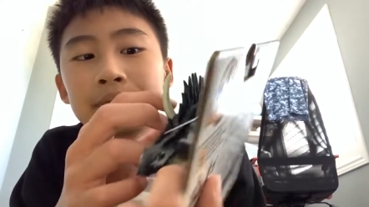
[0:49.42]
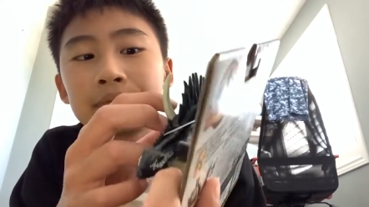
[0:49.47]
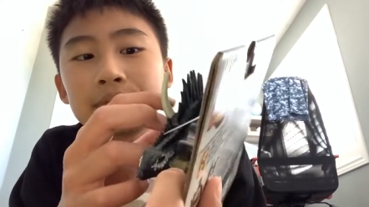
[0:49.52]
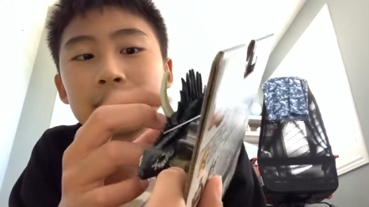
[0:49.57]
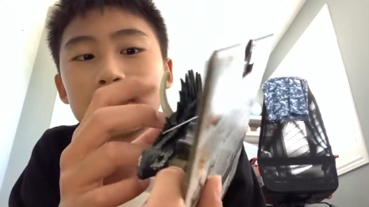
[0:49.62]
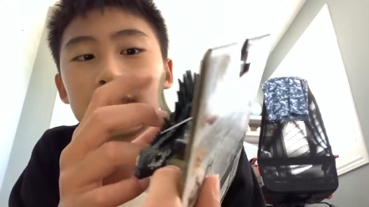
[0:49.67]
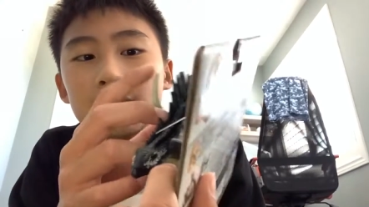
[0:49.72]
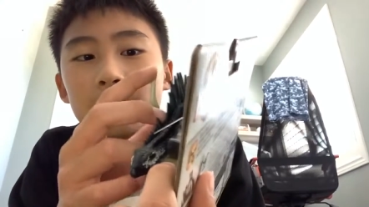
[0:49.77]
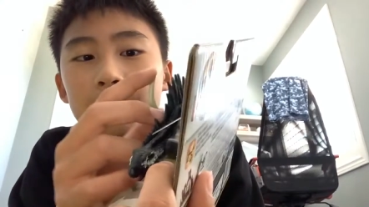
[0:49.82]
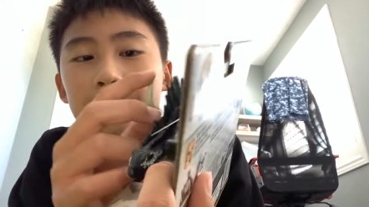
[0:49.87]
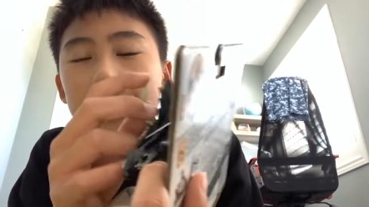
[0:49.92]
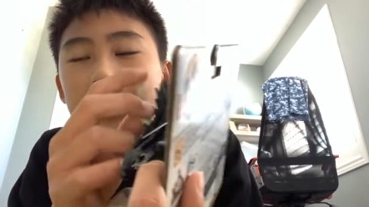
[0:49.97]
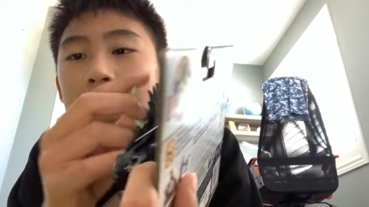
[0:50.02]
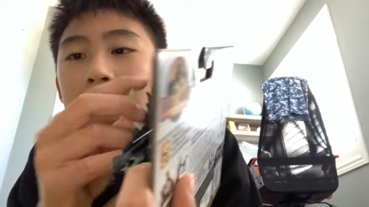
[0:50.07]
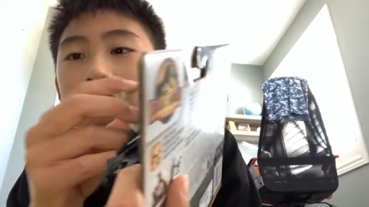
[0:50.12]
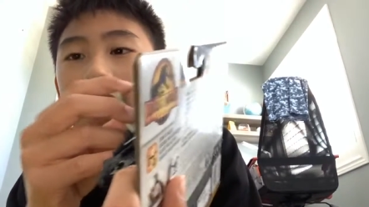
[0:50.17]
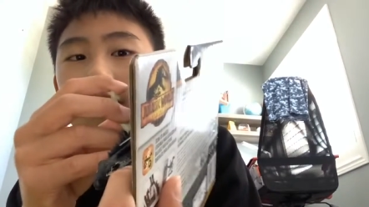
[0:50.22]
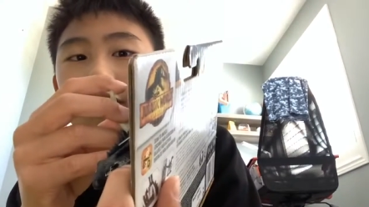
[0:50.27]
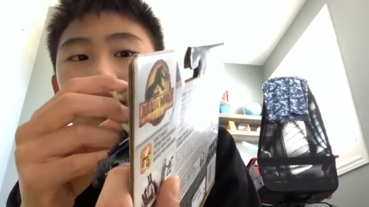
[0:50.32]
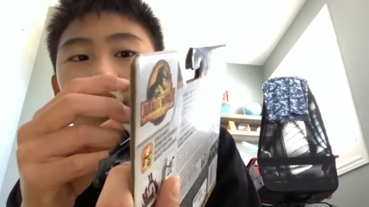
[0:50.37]
So because I
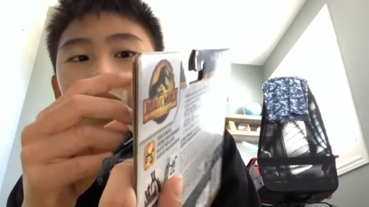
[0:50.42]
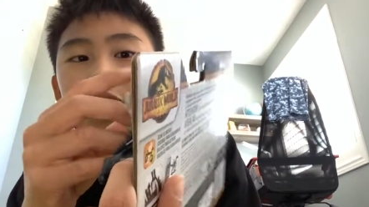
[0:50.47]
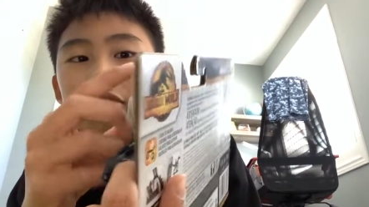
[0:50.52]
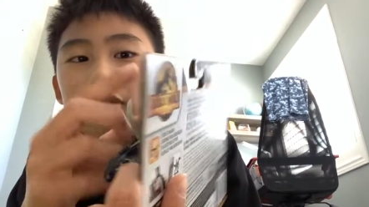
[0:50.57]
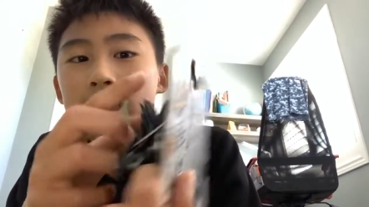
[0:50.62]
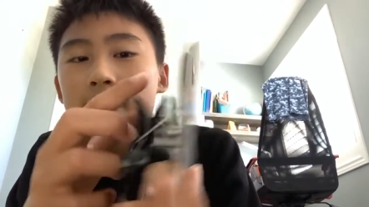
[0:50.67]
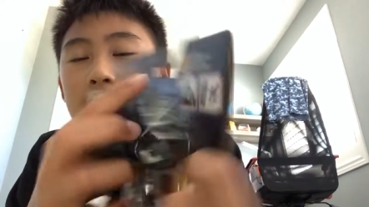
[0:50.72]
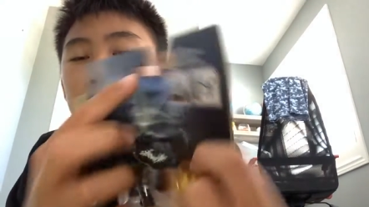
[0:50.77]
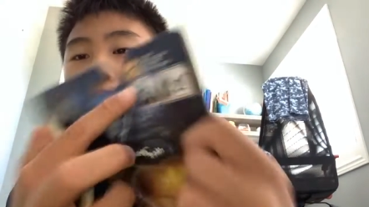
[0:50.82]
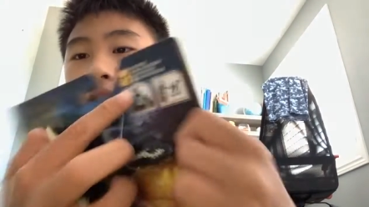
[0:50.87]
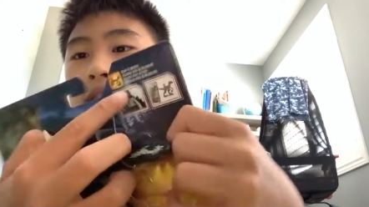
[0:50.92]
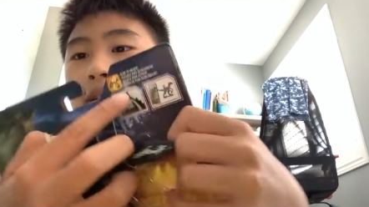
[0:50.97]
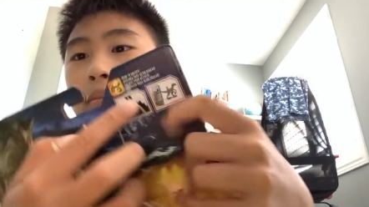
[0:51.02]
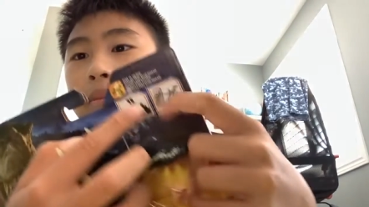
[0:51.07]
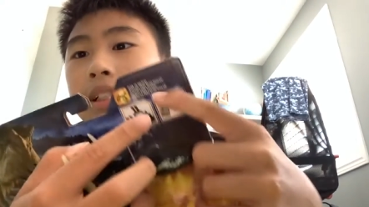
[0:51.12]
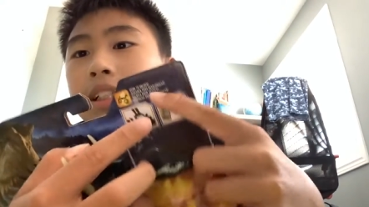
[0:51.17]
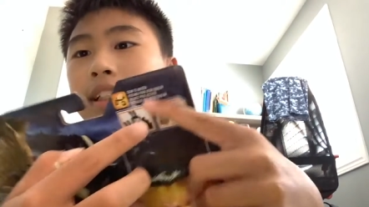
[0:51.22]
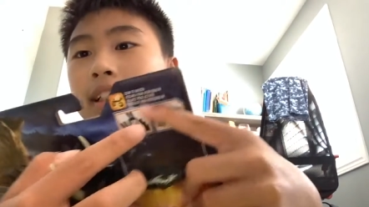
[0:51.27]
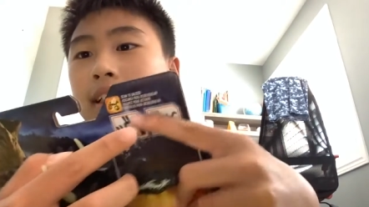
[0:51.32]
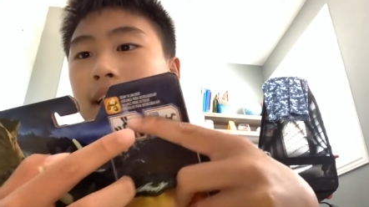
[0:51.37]
have the Jurassic World
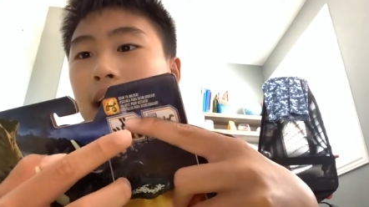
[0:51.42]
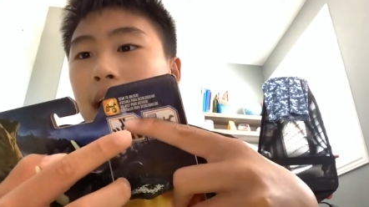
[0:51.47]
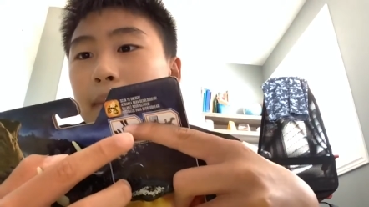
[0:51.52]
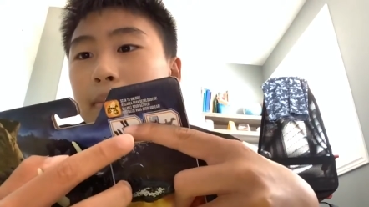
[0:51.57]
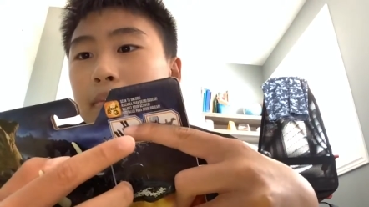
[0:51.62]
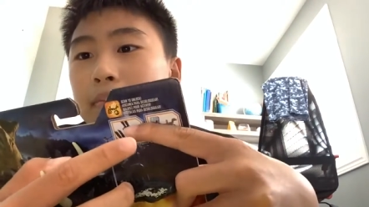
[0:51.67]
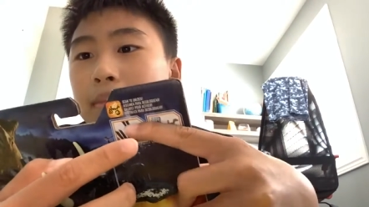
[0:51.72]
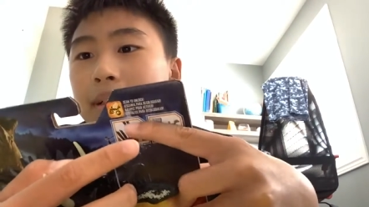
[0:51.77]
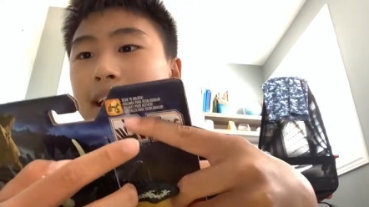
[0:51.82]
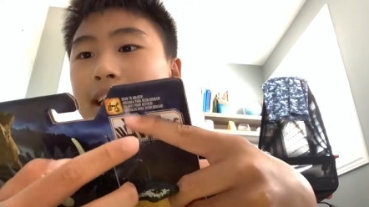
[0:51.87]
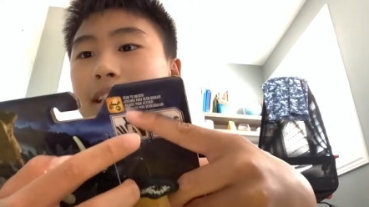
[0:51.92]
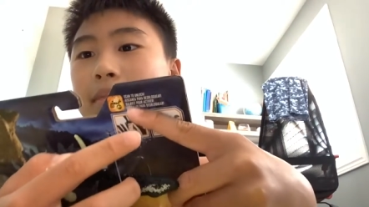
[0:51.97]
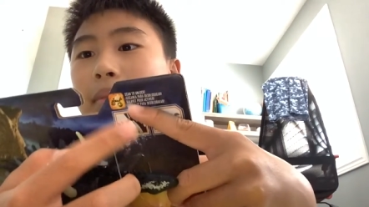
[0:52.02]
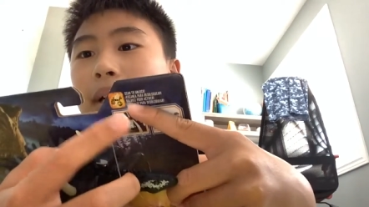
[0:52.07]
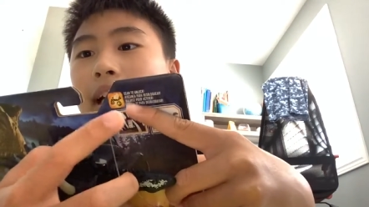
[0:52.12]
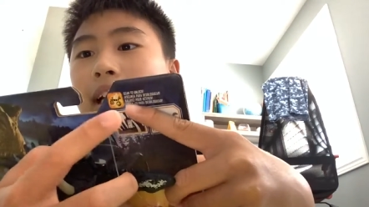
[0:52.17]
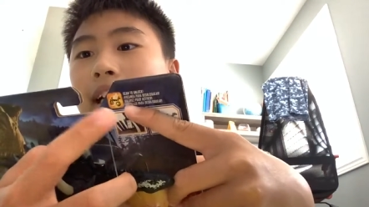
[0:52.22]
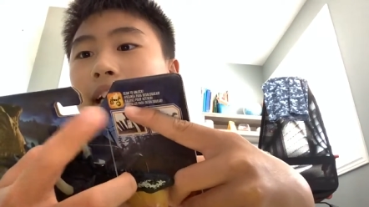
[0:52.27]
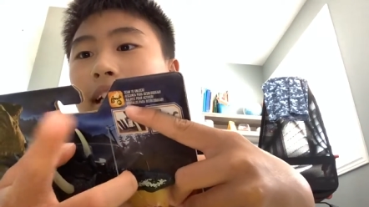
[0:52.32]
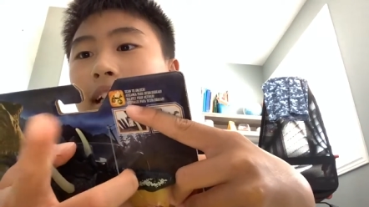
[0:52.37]
Dominion app, but it's in
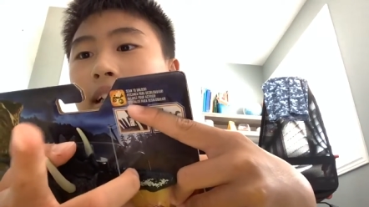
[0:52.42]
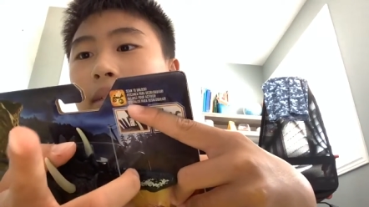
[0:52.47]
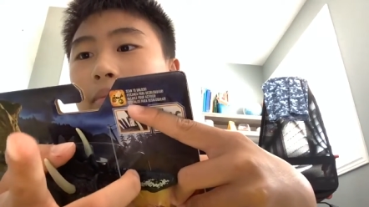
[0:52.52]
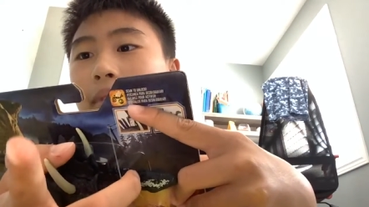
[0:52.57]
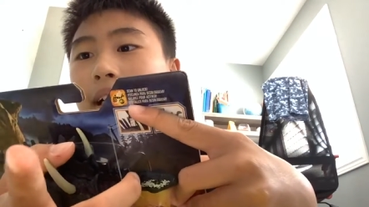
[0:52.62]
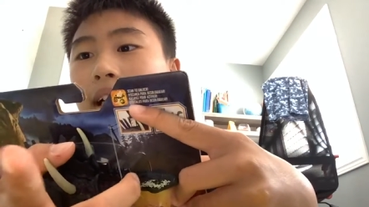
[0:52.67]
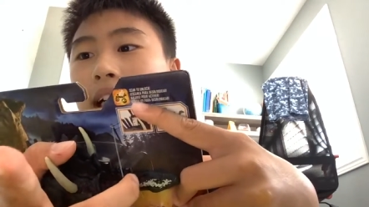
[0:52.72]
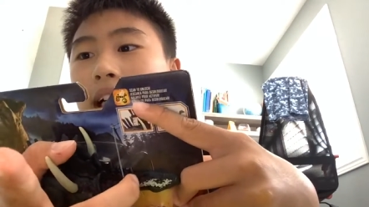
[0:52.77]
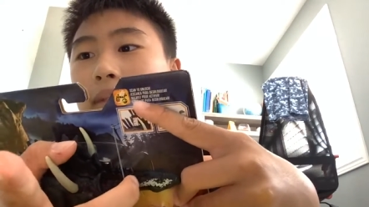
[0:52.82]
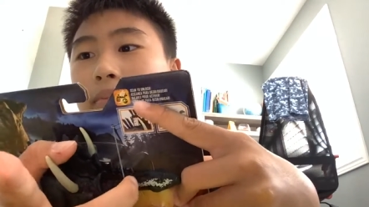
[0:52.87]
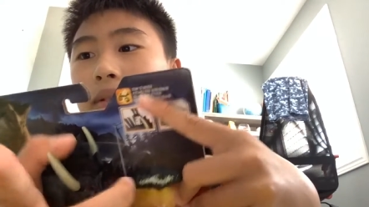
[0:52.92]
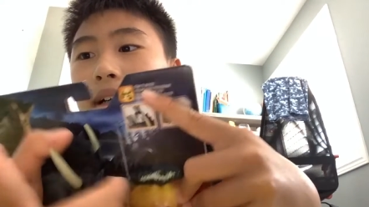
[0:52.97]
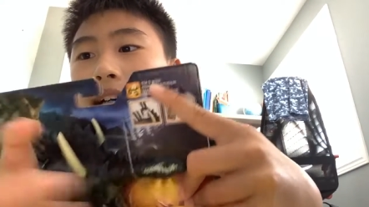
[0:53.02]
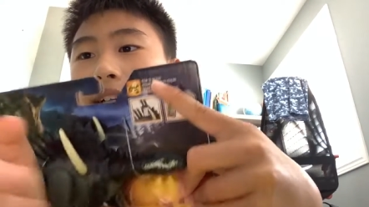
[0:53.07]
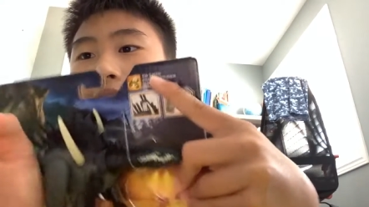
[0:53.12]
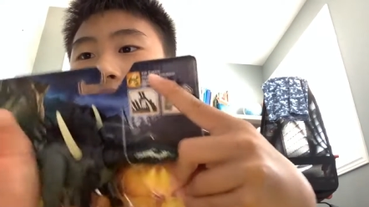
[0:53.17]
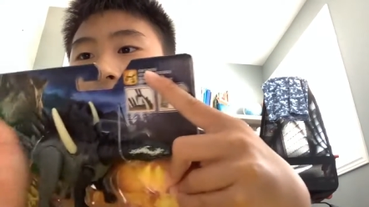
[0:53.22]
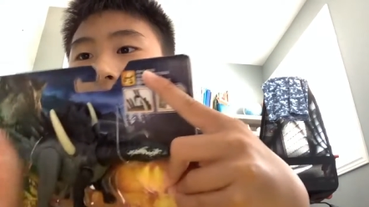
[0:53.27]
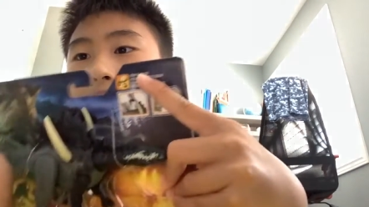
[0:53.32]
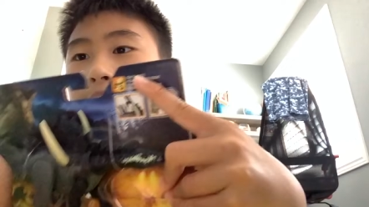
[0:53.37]
my in my
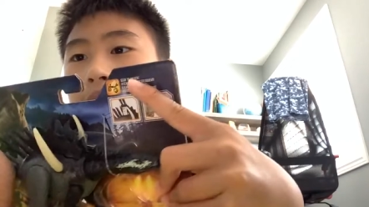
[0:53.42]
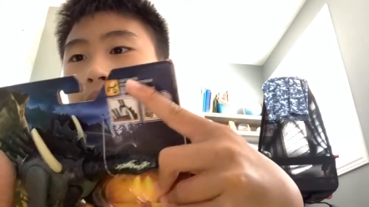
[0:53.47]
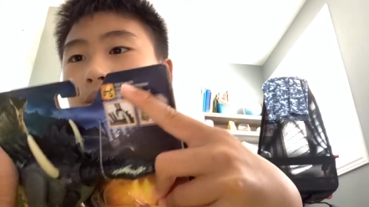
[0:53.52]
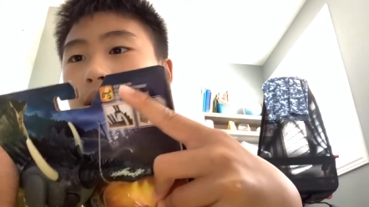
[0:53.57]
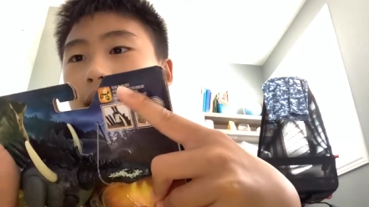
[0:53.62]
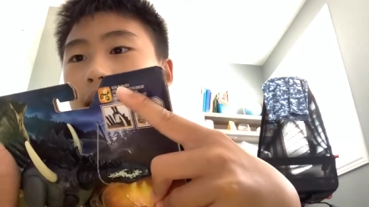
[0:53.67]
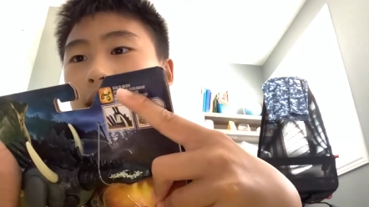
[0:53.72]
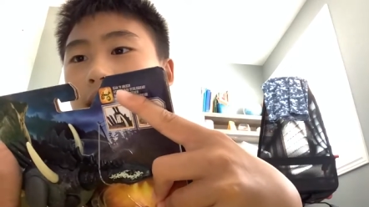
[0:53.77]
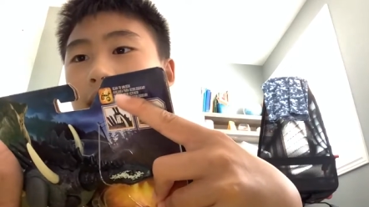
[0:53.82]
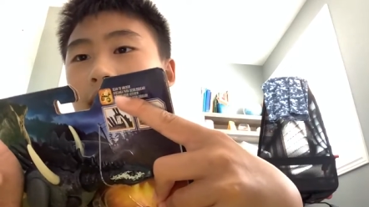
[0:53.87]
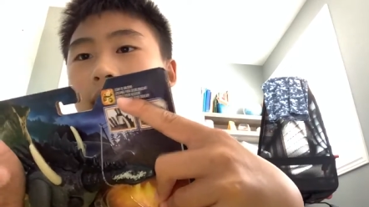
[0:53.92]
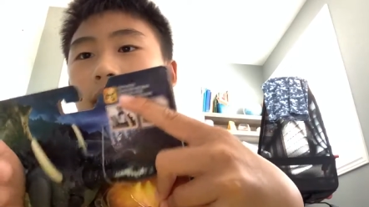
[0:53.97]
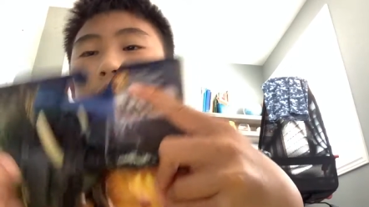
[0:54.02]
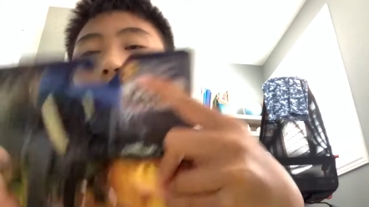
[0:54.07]
iPad, same uh, the